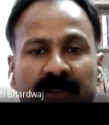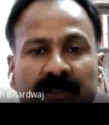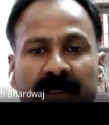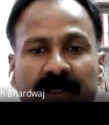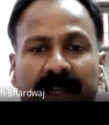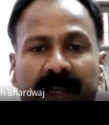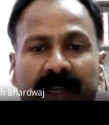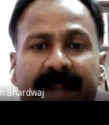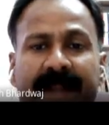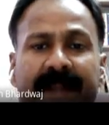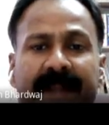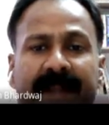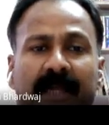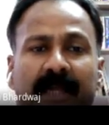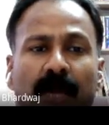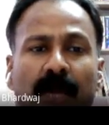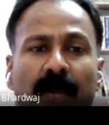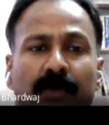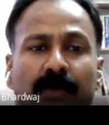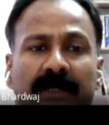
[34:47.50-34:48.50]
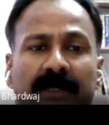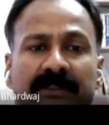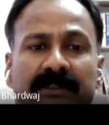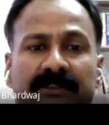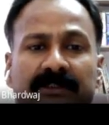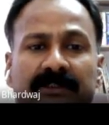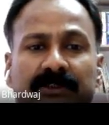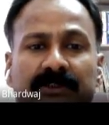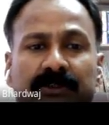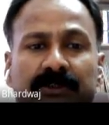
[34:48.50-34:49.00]
it encounters
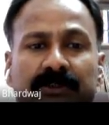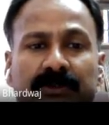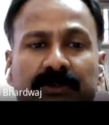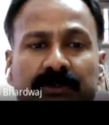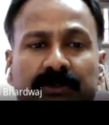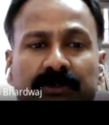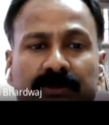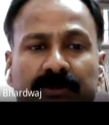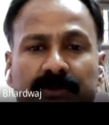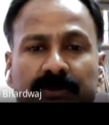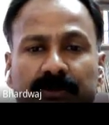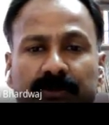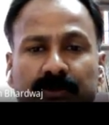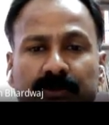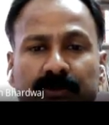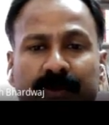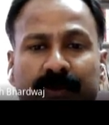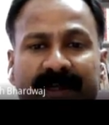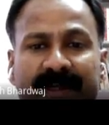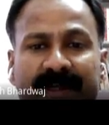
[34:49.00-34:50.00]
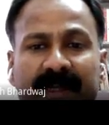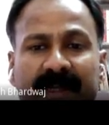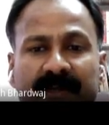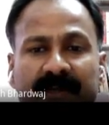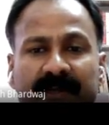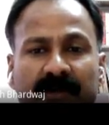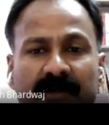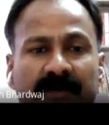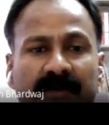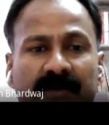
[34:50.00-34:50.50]
to an
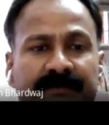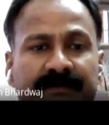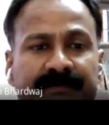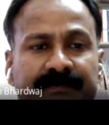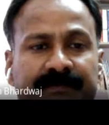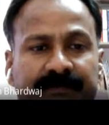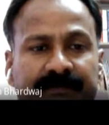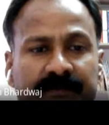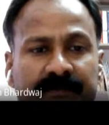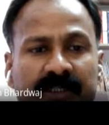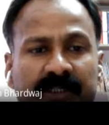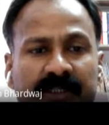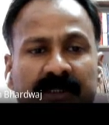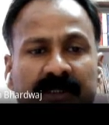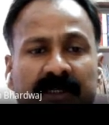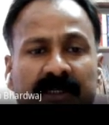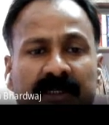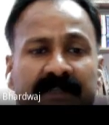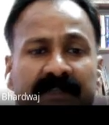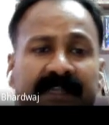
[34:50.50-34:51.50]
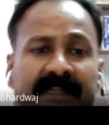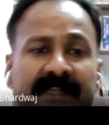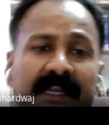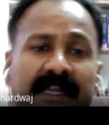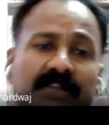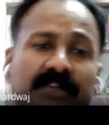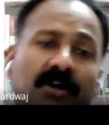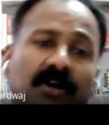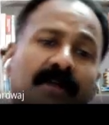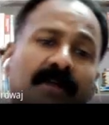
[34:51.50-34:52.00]
electron. The
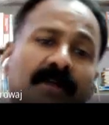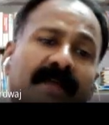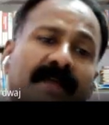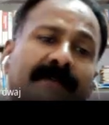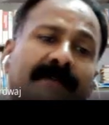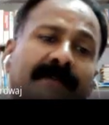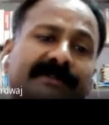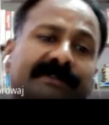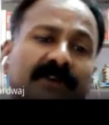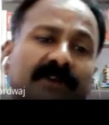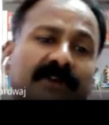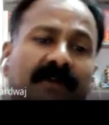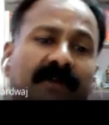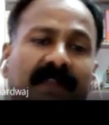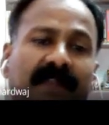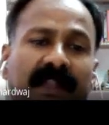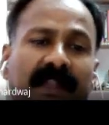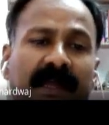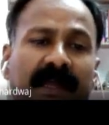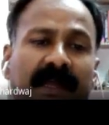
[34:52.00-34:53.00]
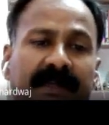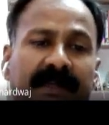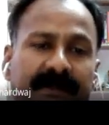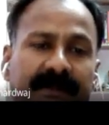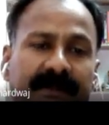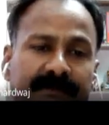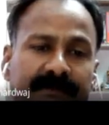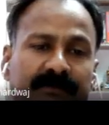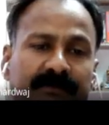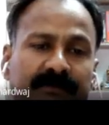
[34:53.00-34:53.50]
electron may absorb the light,
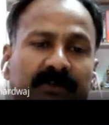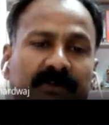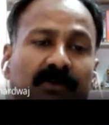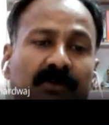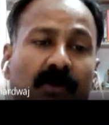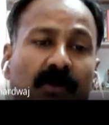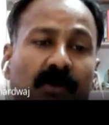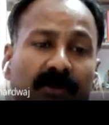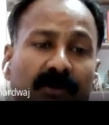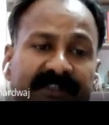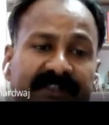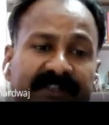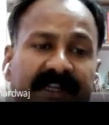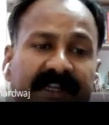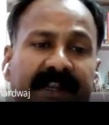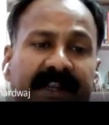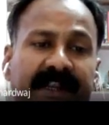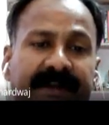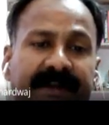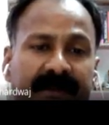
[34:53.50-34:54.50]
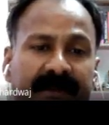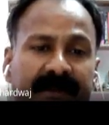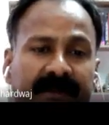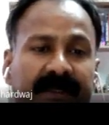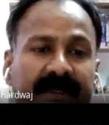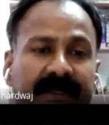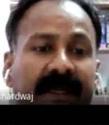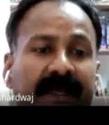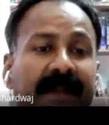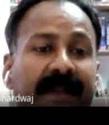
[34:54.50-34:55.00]
oscillate,
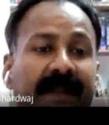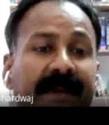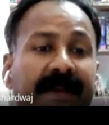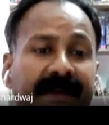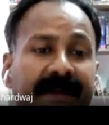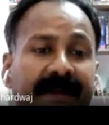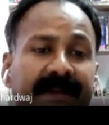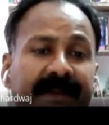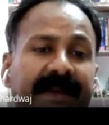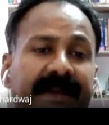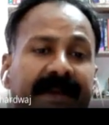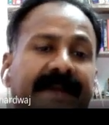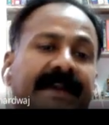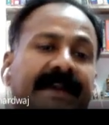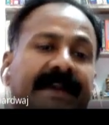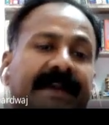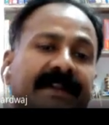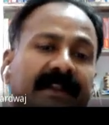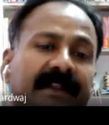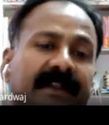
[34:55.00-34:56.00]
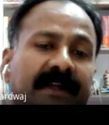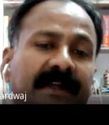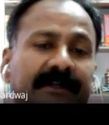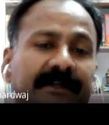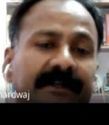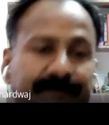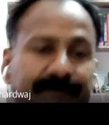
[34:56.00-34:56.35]
and re-radiate the light.